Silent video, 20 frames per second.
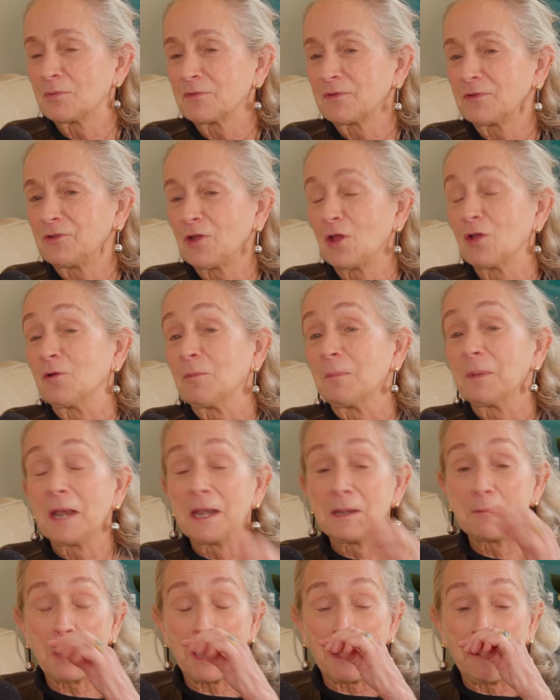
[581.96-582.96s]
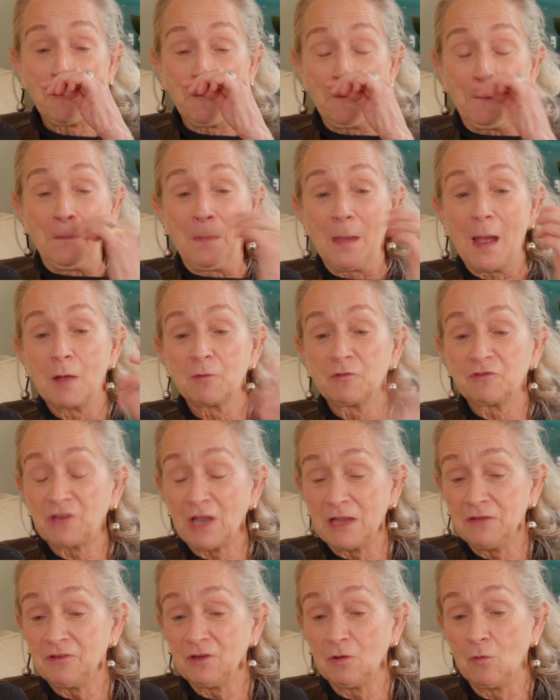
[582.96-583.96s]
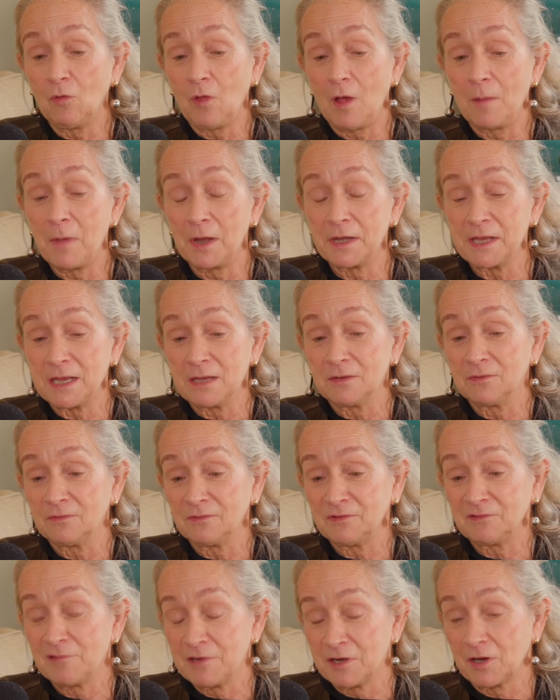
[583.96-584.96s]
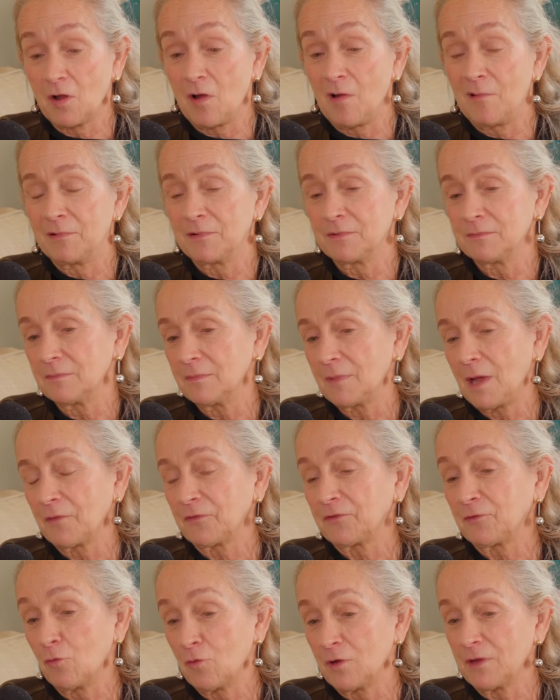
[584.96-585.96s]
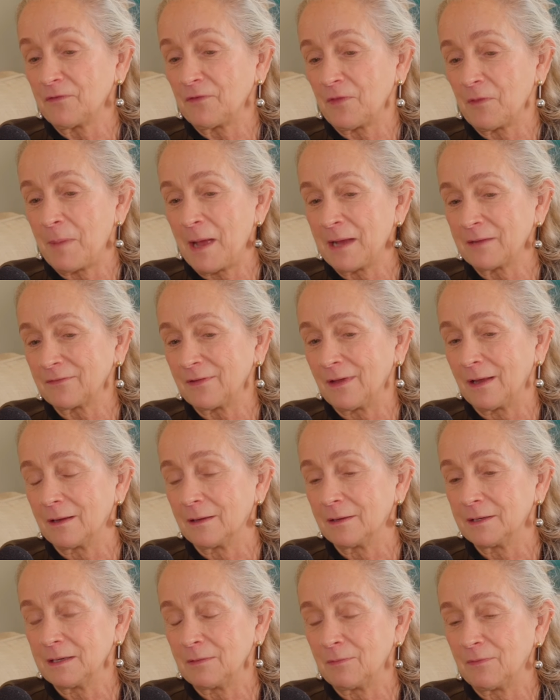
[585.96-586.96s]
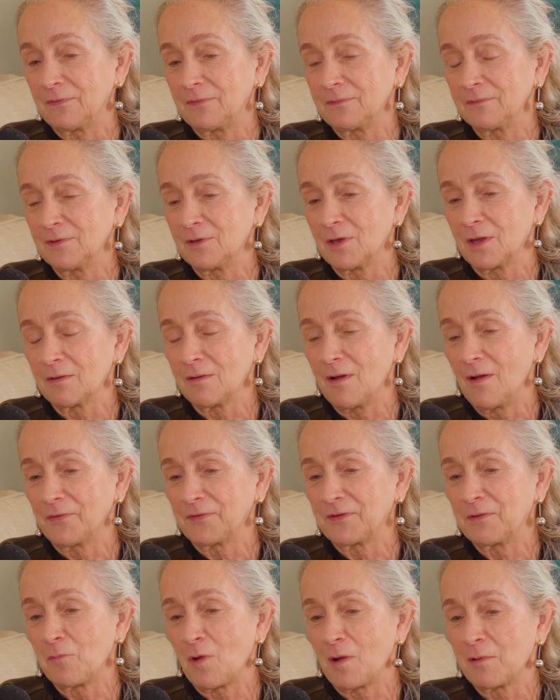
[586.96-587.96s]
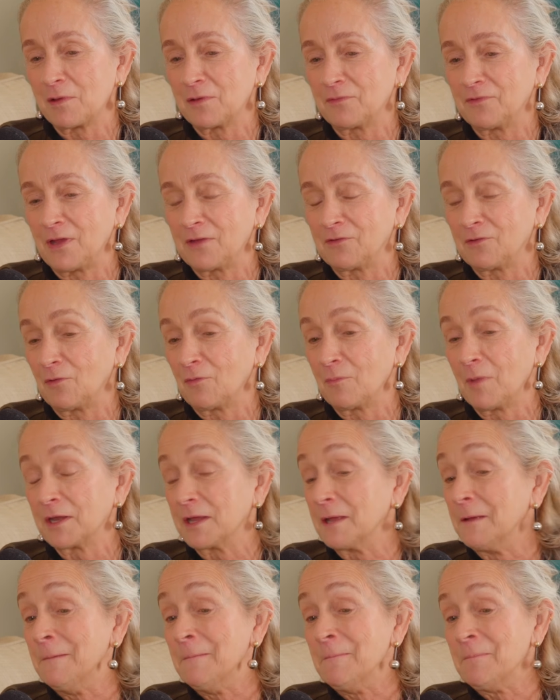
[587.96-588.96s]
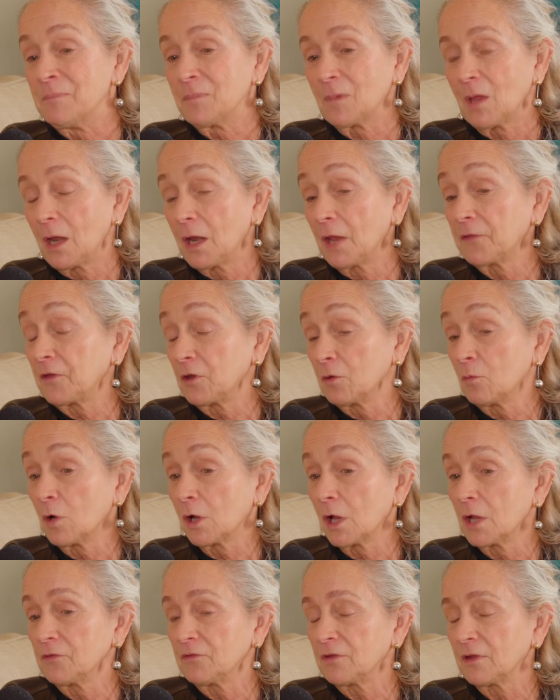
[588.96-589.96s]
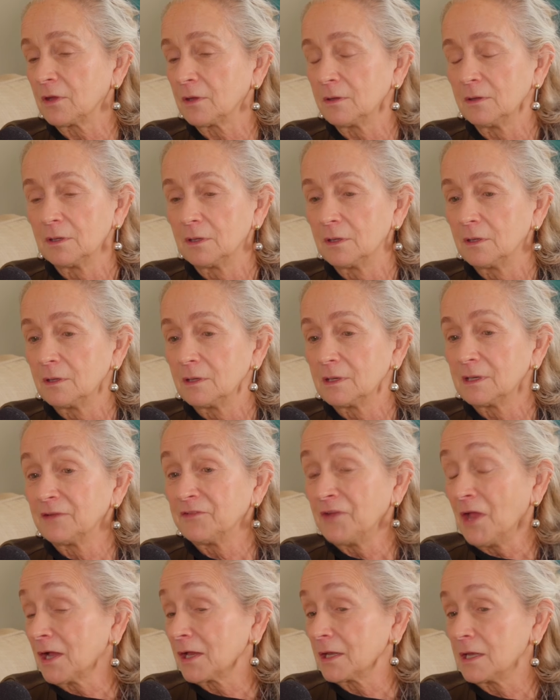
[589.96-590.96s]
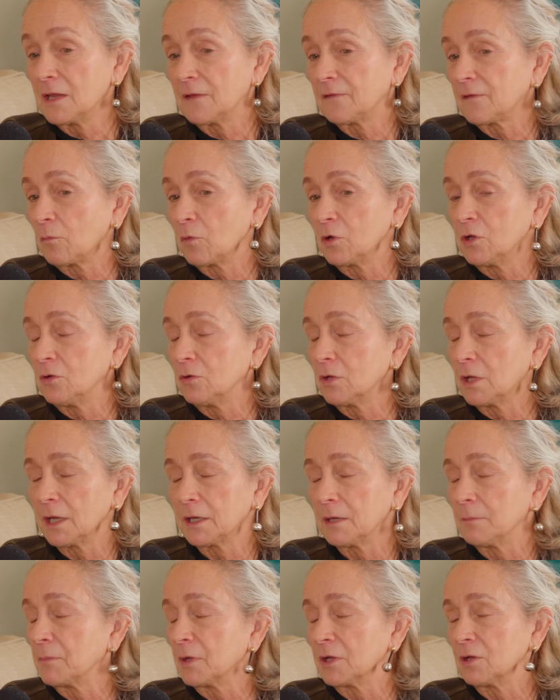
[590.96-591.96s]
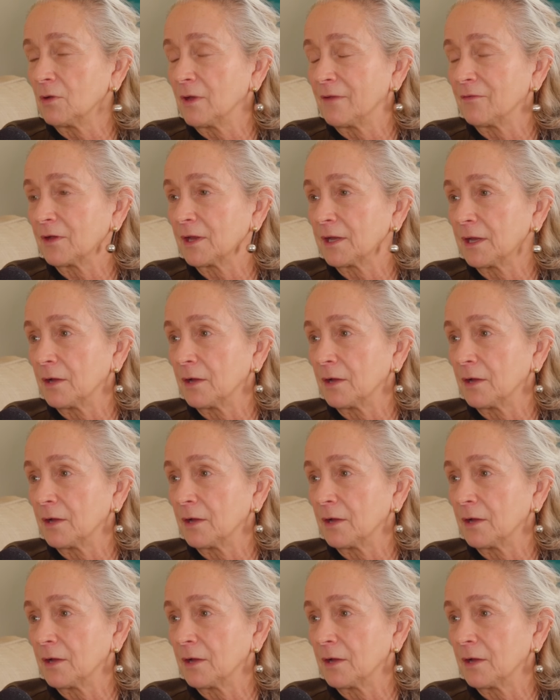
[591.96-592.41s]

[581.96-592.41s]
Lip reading: it was a joke. But anyway, I was changing all our money in Srinagar and I was talking to the bank teller and he was, asking why we were changing all the money. And I said, oh, we're going to Ladakh. And he said, well, you can get in, but you'll never get